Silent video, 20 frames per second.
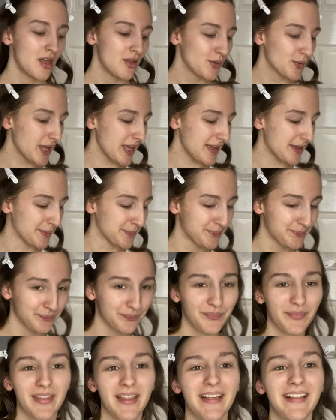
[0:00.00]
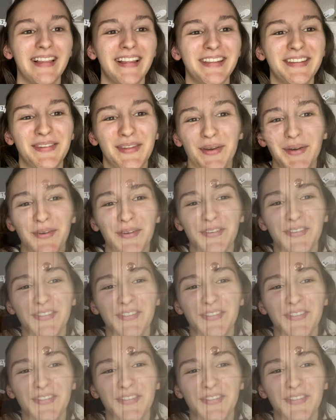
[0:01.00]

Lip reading: Okay, let's go.